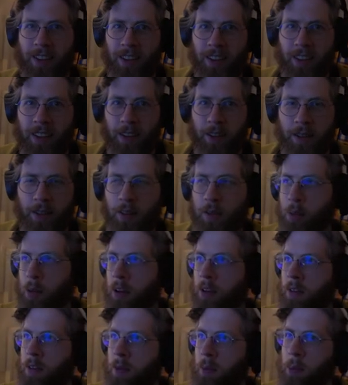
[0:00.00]
This is one
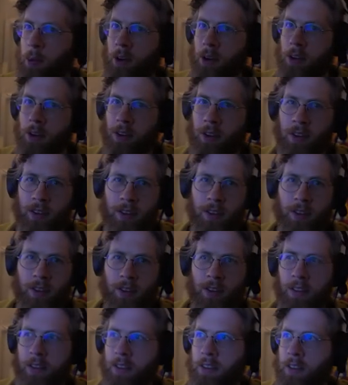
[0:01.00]
of the more
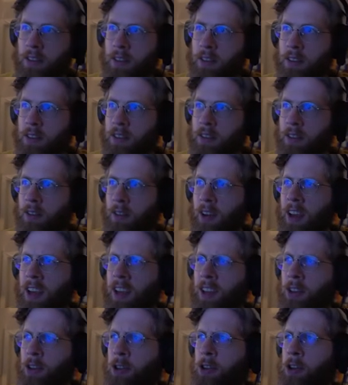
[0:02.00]

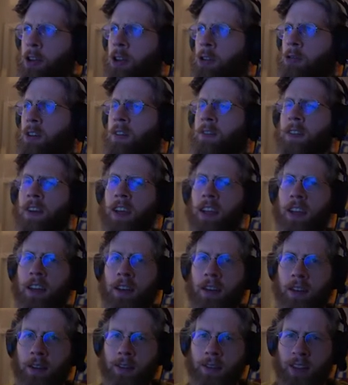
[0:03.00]
strange, horrific, and
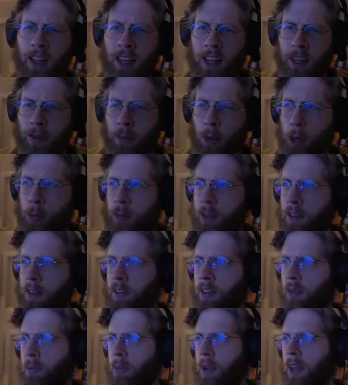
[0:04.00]
exciting moments
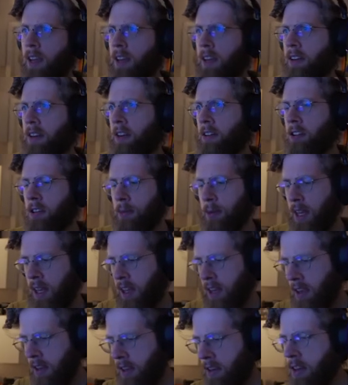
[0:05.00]
in Pagan Ultima
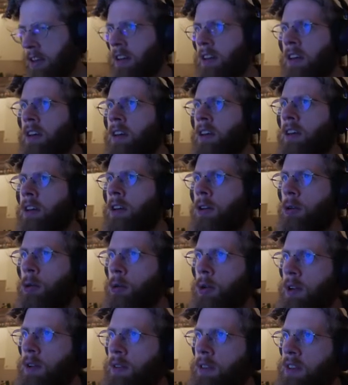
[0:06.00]
8.
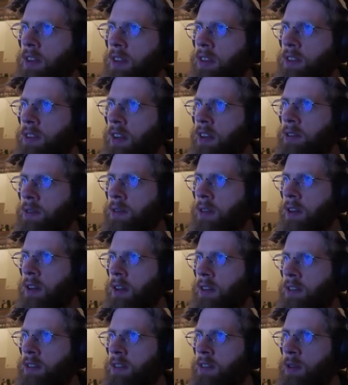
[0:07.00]
We've successfully
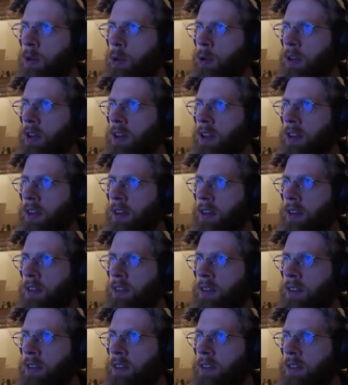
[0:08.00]
stolen
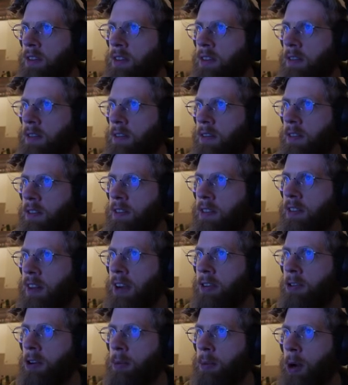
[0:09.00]
this
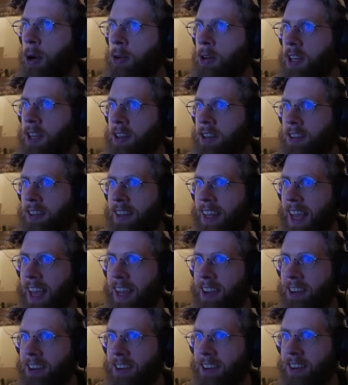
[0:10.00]
ceremonial
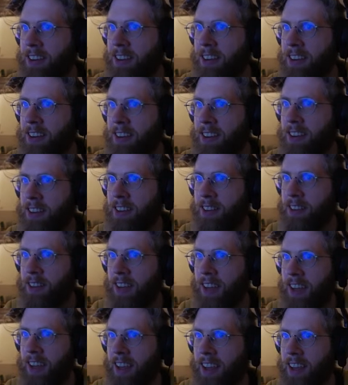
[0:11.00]
dagger, this
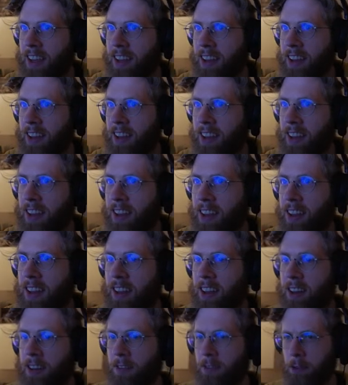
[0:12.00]
thing,
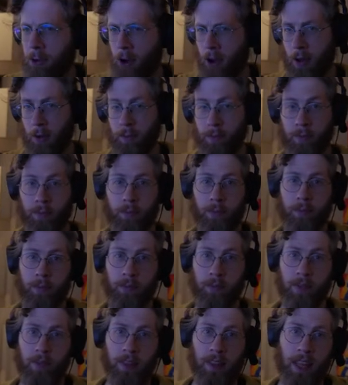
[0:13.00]
from
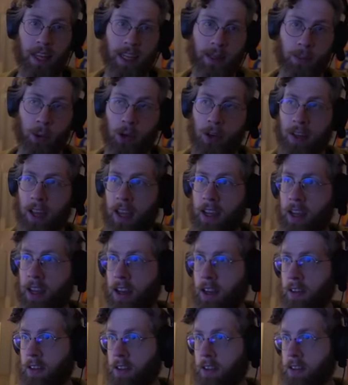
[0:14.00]
Lady
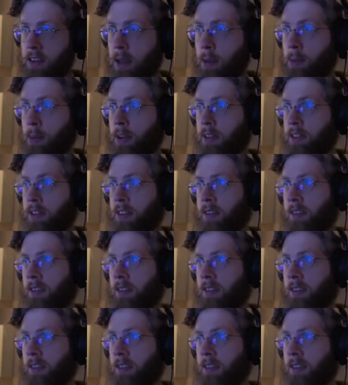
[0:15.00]
Mordea, the Tempest of